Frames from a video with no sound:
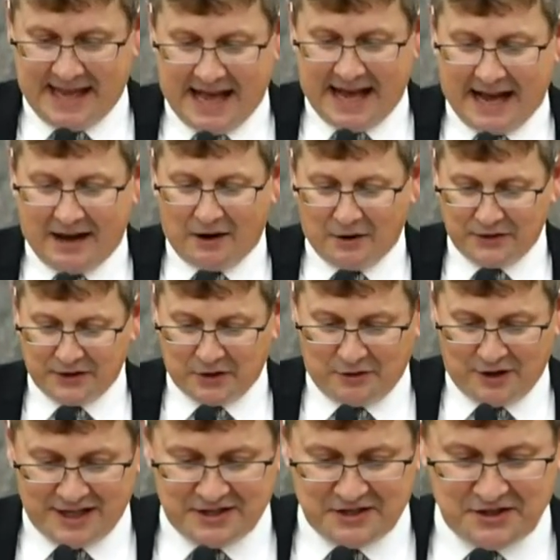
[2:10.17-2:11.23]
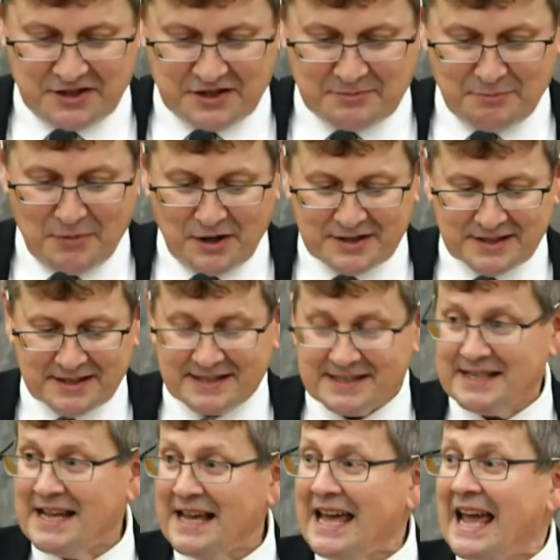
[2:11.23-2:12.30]
on the Christchurch
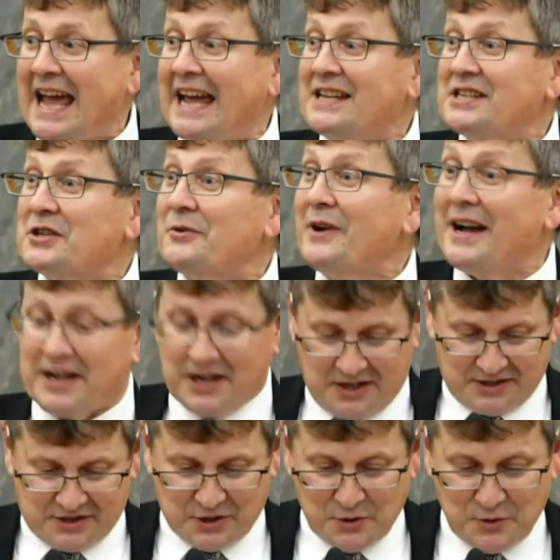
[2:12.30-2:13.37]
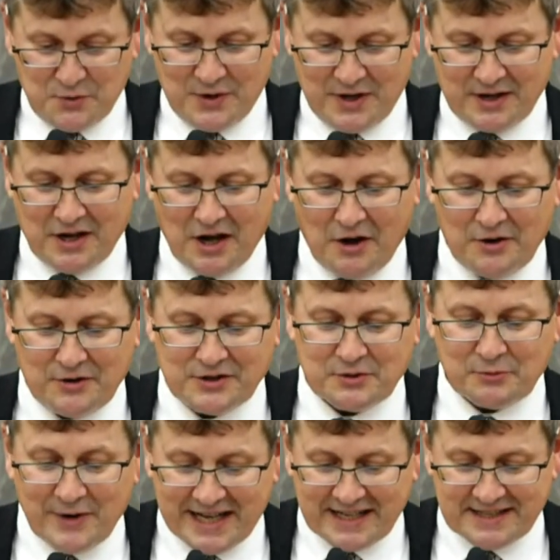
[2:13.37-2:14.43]
mosques, and to our two
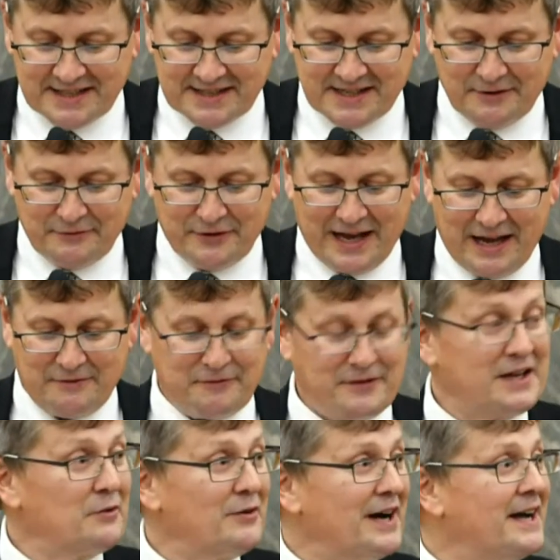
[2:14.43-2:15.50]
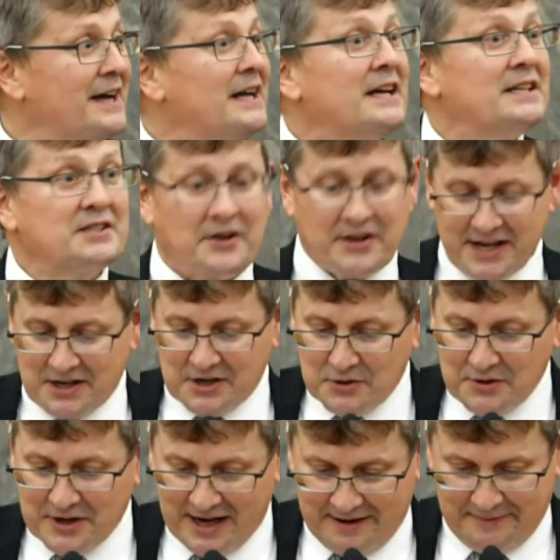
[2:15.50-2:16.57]
co-directors of He Whenua
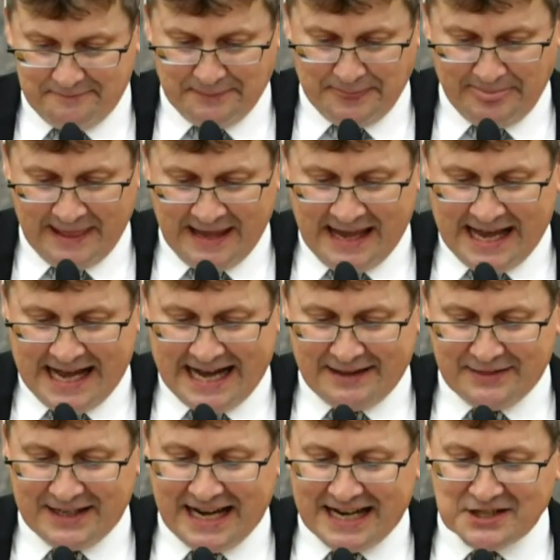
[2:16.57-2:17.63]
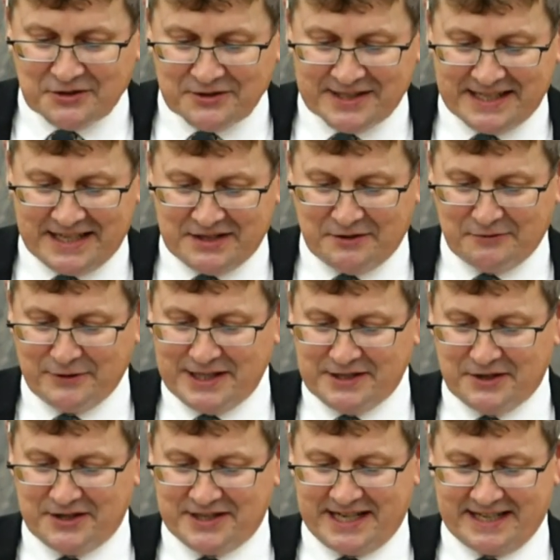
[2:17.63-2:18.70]
Taurikura, the National Centre of
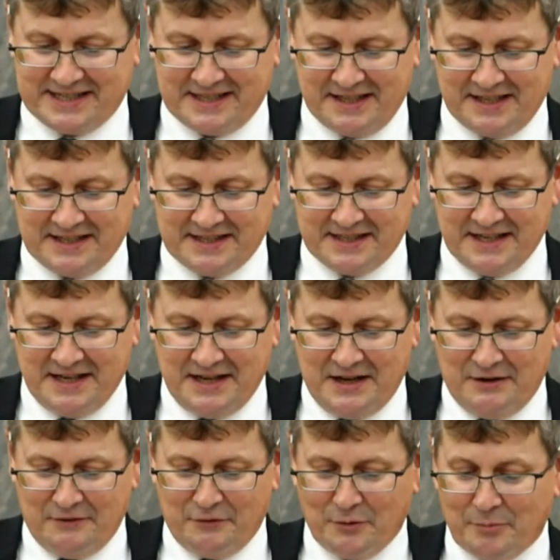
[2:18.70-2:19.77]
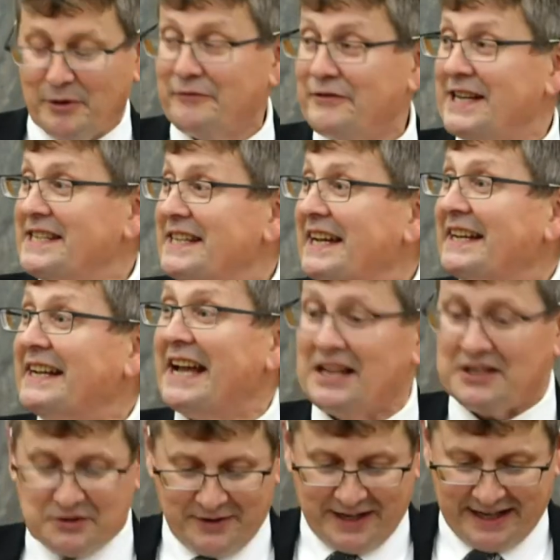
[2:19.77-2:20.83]
Research Excellence for Preventing and
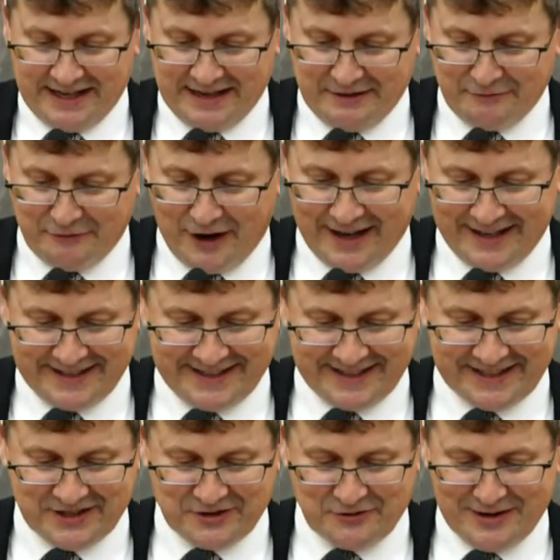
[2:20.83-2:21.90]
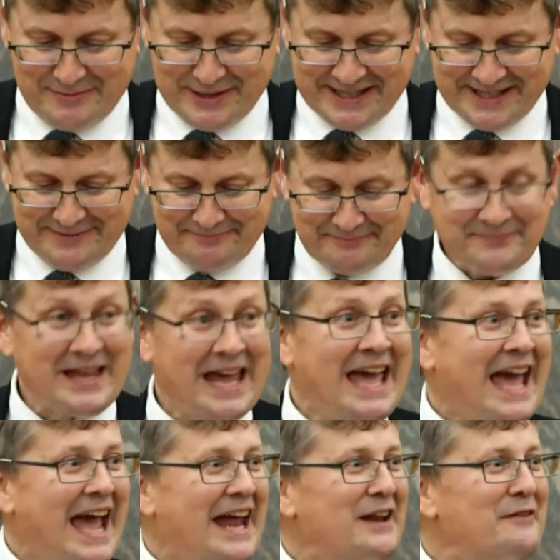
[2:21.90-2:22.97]
Countering Violent Extremism.
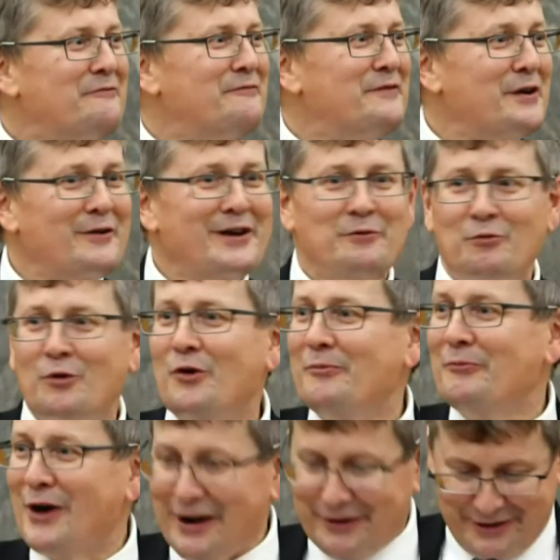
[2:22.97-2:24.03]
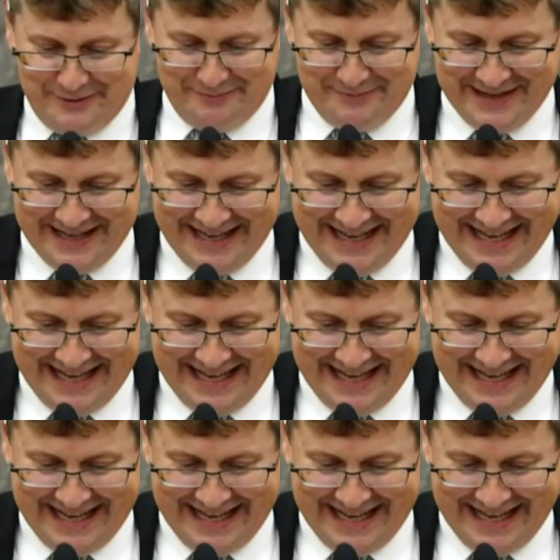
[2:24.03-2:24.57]
And a very warm welcome